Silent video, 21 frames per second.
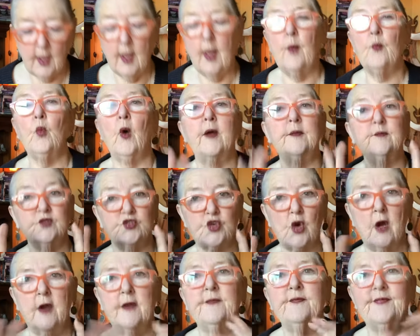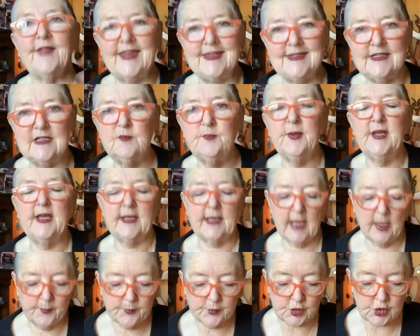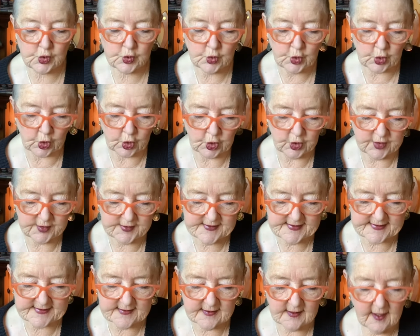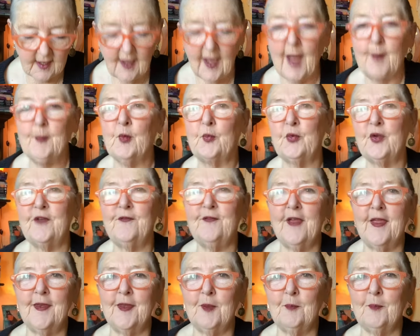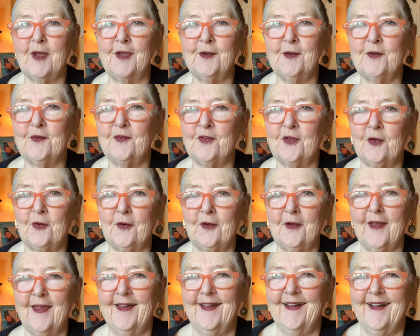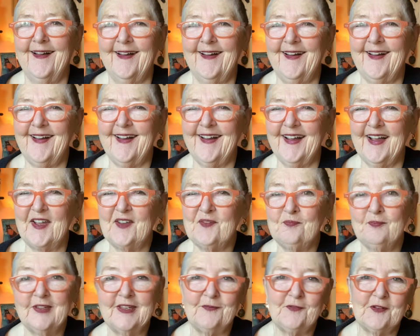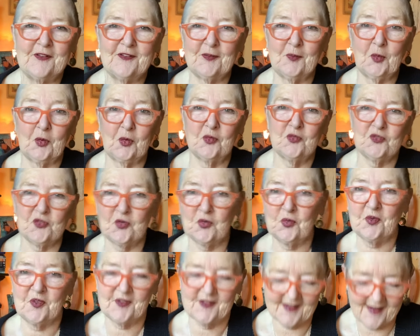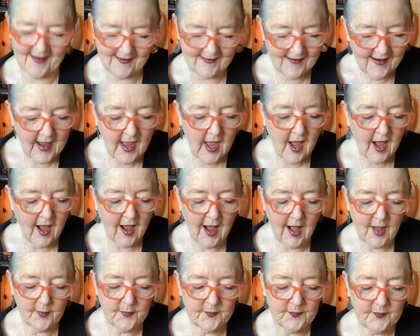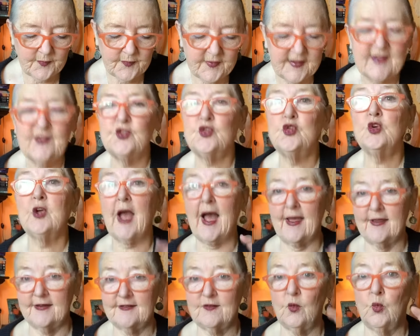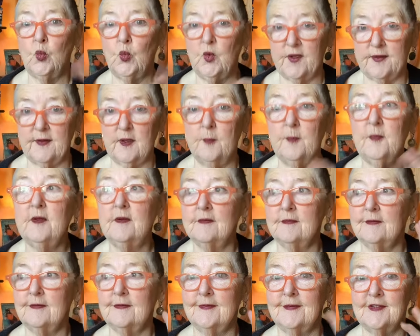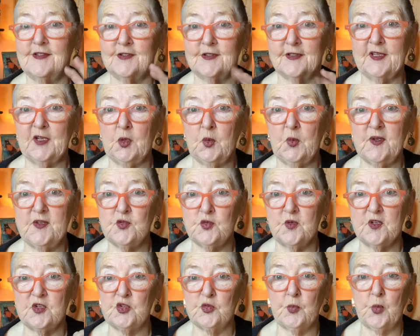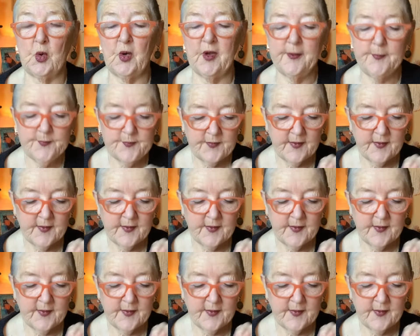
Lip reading: Well, sorry, they did pick up 2 girls. I'm abbreviating my notes here. I'm leaving some crucial words out. These 2 guys, William, the delinquent rich boy,